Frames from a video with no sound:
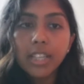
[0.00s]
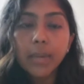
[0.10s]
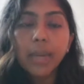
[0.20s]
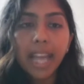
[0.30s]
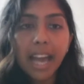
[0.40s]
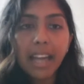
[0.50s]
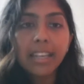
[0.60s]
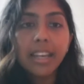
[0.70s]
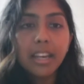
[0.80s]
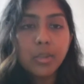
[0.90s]
So it
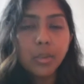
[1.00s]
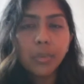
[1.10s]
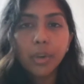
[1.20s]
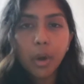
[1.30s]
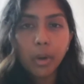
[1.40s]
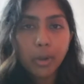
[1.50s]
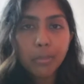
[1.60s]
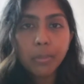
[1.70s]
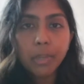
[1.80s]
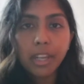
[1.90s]
can sort of
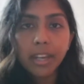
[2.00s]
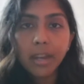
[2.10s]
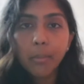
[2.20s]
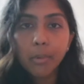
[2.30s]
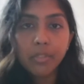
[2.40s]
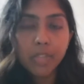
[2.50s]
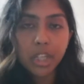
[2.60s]
complement a number of